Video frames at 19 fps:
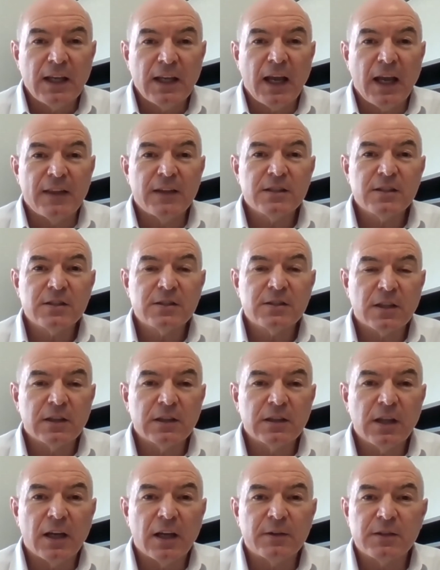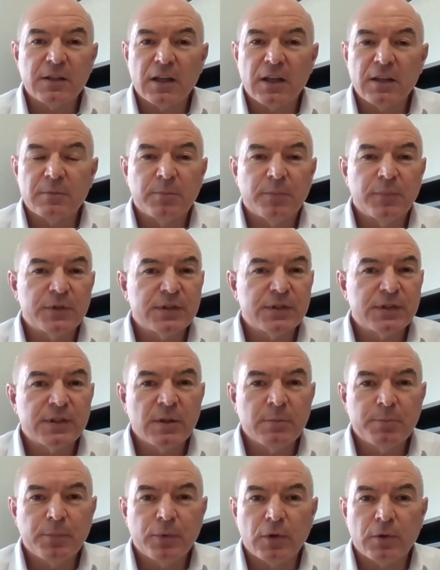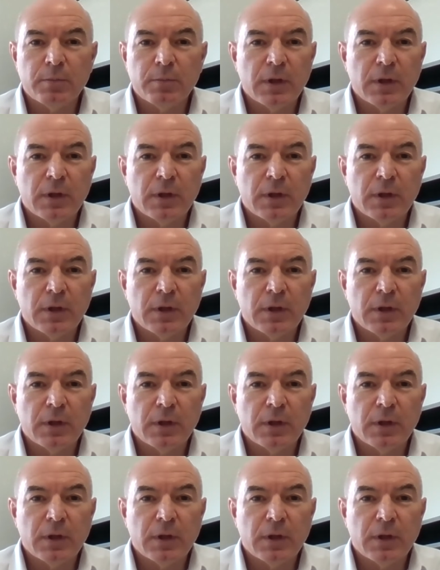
And this is a simple